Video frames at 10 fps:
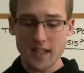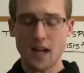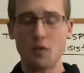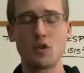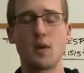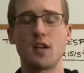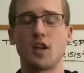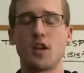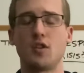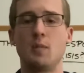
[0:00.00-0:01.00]
I just want to
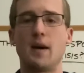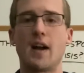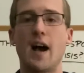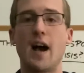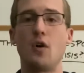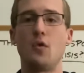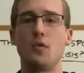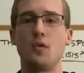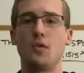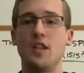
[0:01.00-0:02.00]
talk to you about
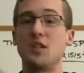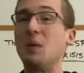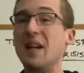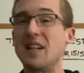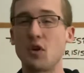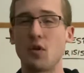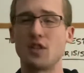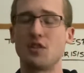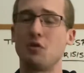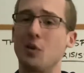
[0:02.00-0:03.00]
how this week is
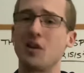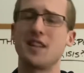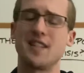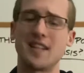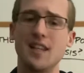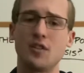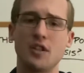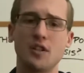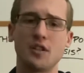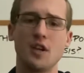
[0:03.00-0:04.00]
going to work, this
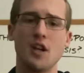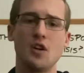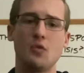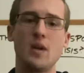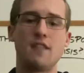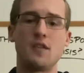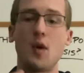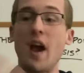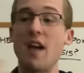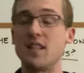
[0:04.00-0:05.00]
e-learning week. If you
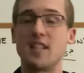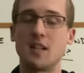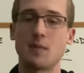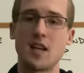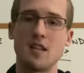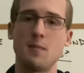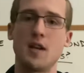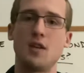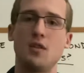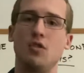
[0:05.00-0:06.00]
haven't seen my
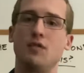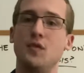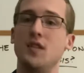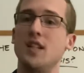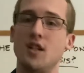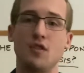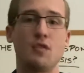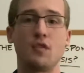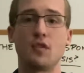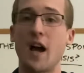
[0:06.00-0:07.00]
email, or if you've seen it or you've
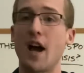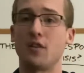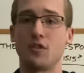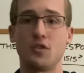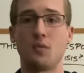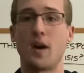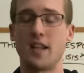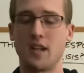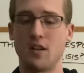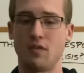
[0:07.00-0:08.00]
forgotten, or you just want
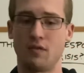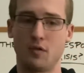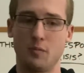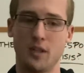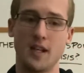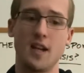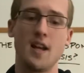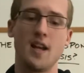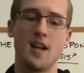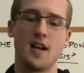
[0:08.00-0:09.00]
to hear it verbally,
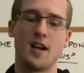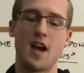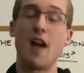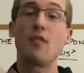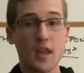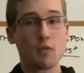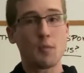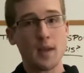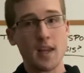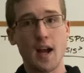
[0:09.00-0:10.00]
everything will
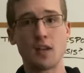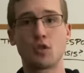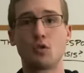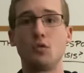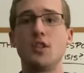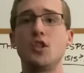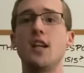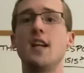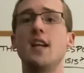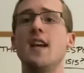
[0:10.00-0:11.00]
be on
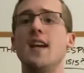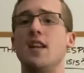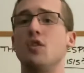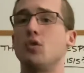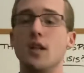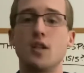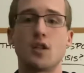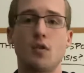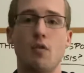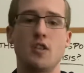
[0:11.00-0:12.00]
Schoology, and there's really
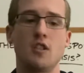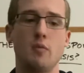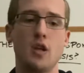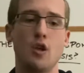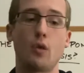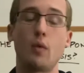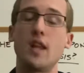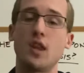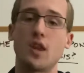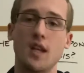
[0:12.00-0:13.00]
just going to be
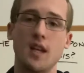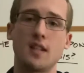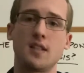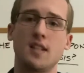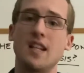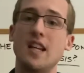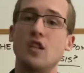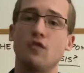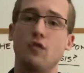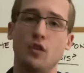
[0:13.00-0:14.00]
3 things in
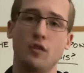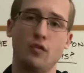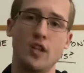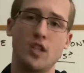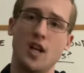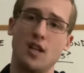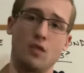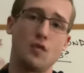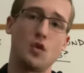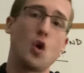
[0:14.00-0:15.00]
each folder for each day. So
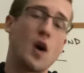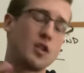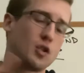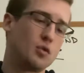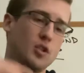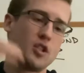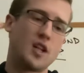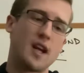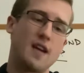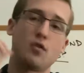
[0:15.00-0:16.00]
if you go on
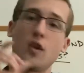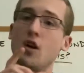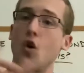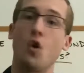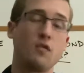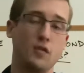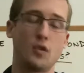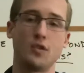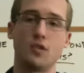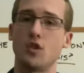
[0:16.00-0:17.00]
Schoology, I've created a whole
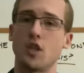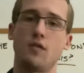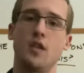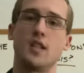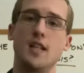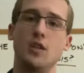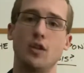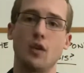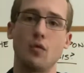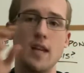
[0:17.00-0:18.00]
folder just for this
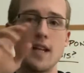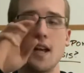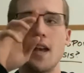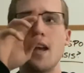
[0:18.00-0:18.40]
e-learning week.